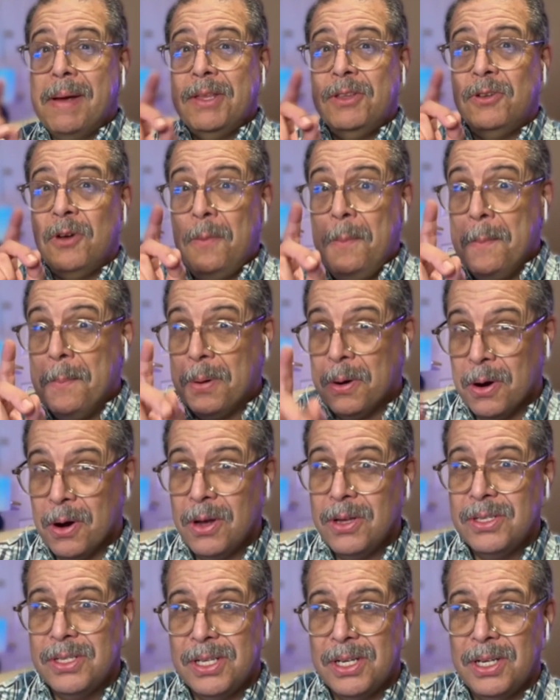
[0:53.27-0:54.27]
by John
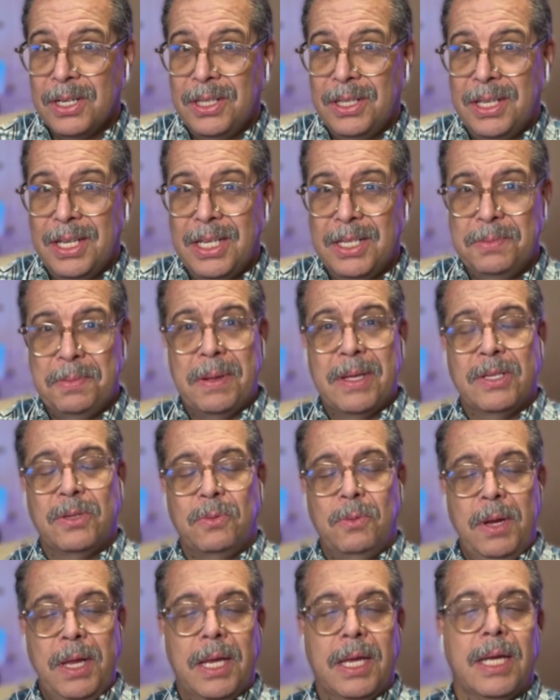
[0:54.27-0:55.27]
Prosser this past
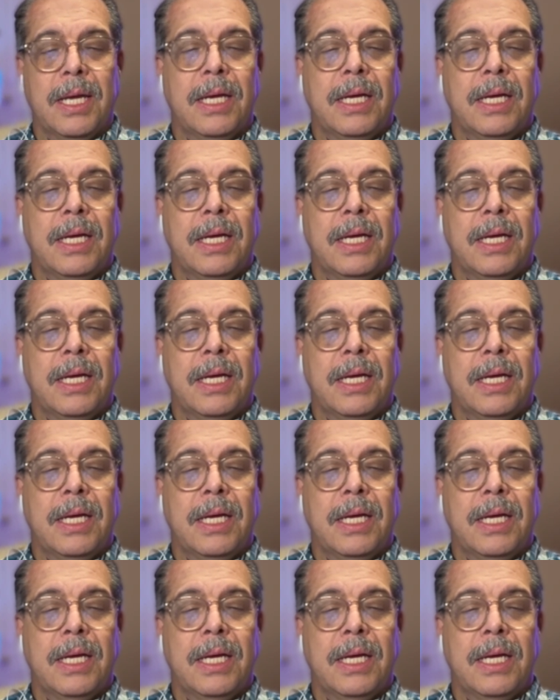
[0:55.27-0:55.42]
week,